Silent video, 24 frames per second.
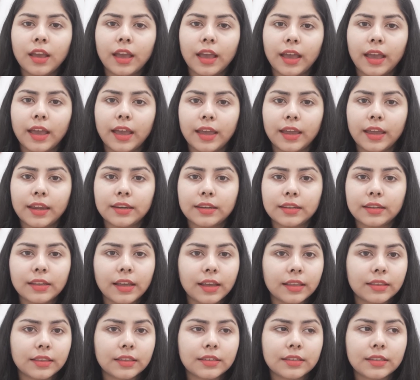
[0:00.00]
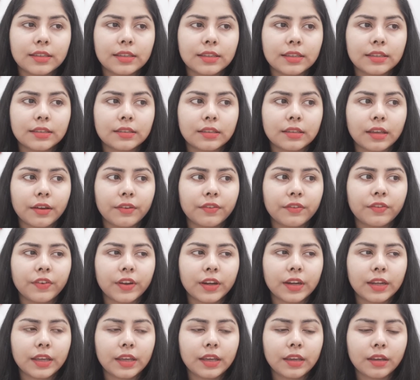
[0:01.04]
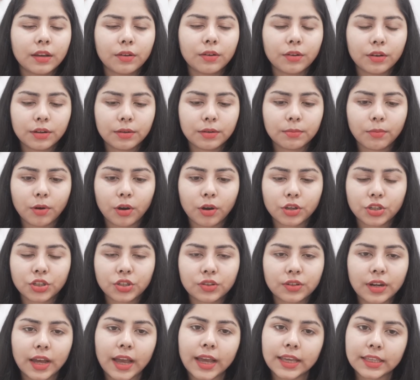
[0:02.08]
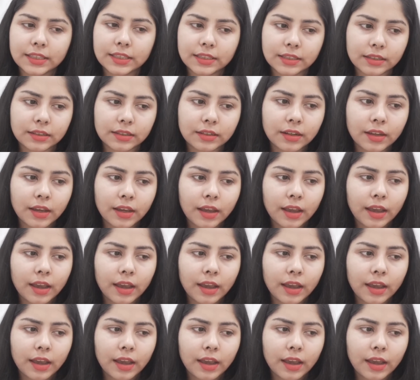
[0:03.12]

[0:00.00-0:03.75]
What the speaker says: And yeah, this is a very good moisturizer.